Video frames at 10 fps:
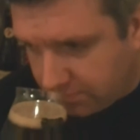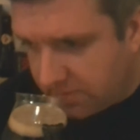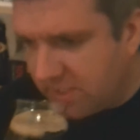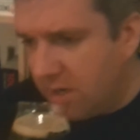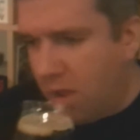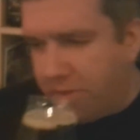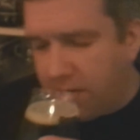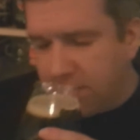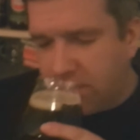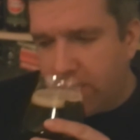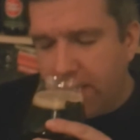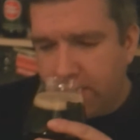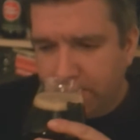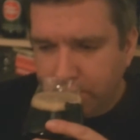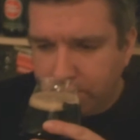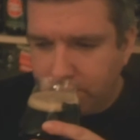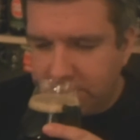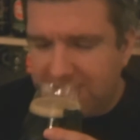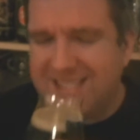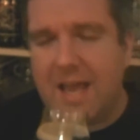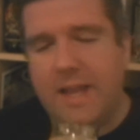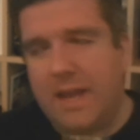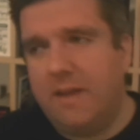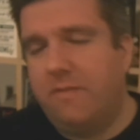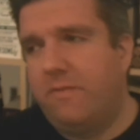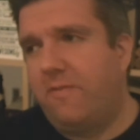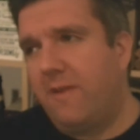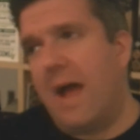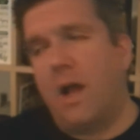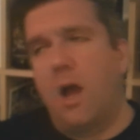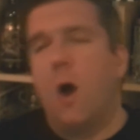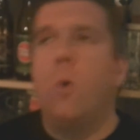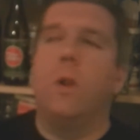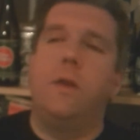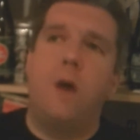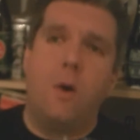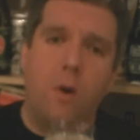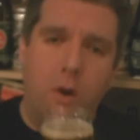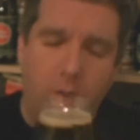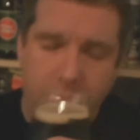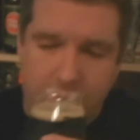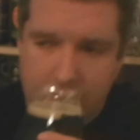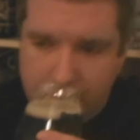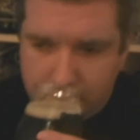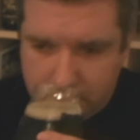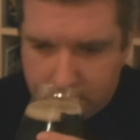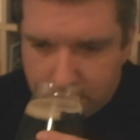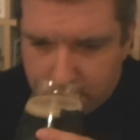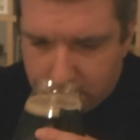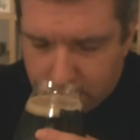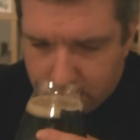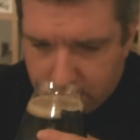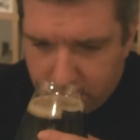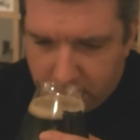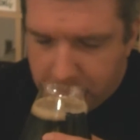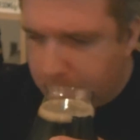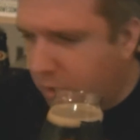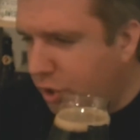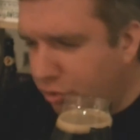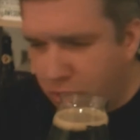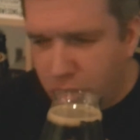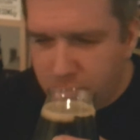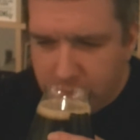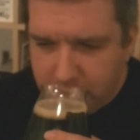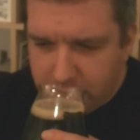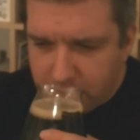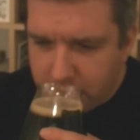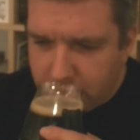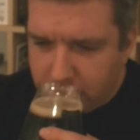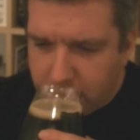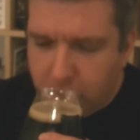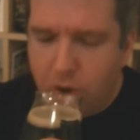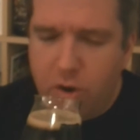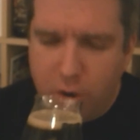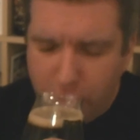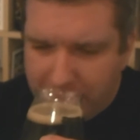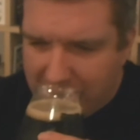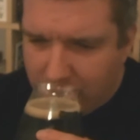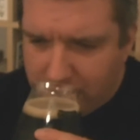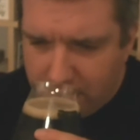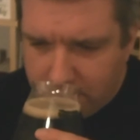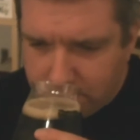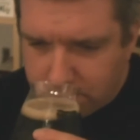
There's an earthiness to it. There's a slight kind of flat cola note going on there. Mushroom, cocoa powder.